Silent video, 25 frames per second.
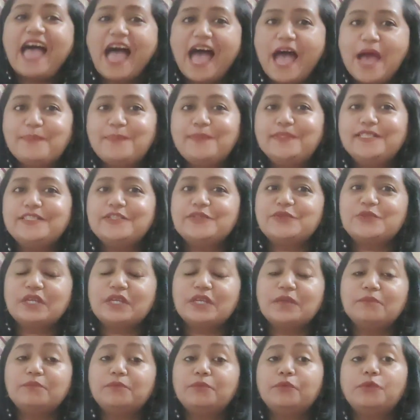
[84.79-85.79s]
habits to
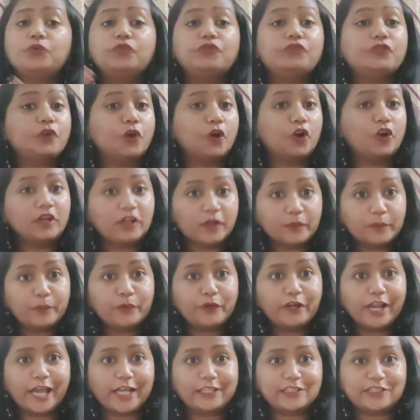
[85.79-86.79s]
improve your
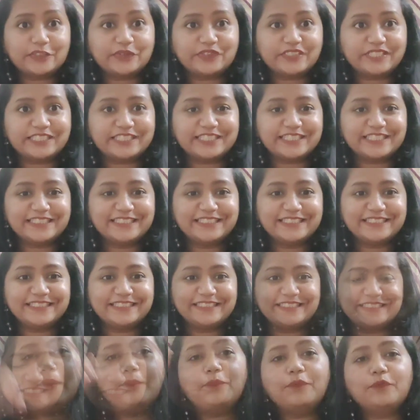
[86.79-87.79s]
productivity.
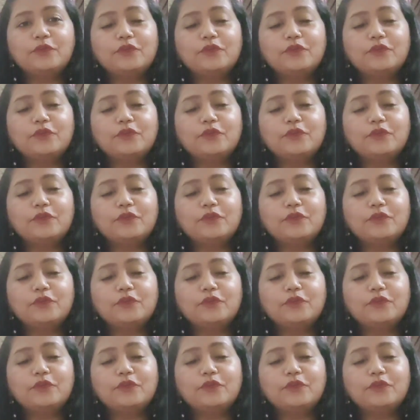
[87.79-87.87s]
Actually,